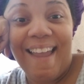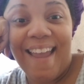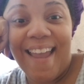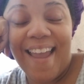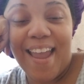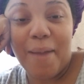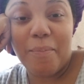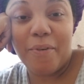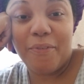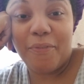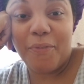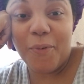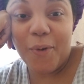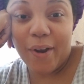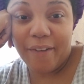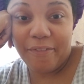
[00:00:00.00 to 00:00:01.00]
And
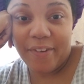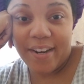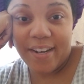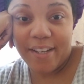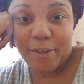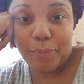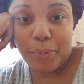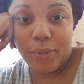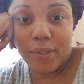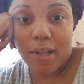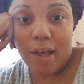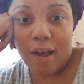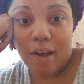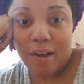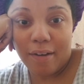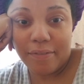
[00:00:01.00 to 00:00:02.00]
before Freddie could pull
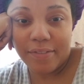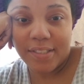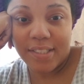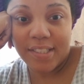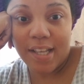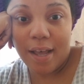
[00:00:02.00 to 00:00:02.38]
off,